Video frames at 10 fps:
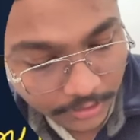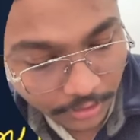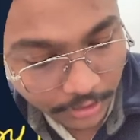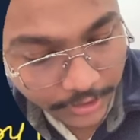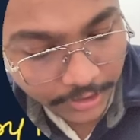
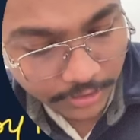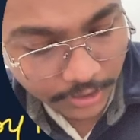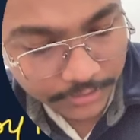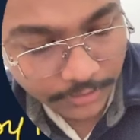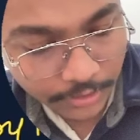already large
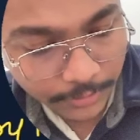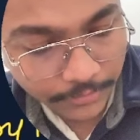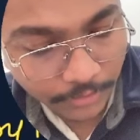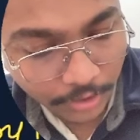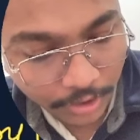volume of
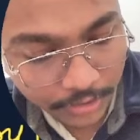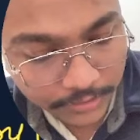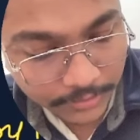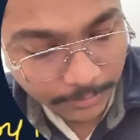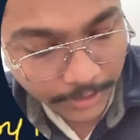logs,
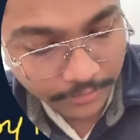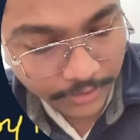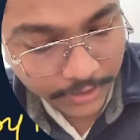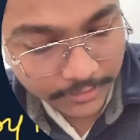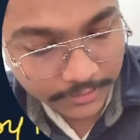
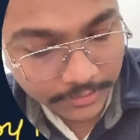metrics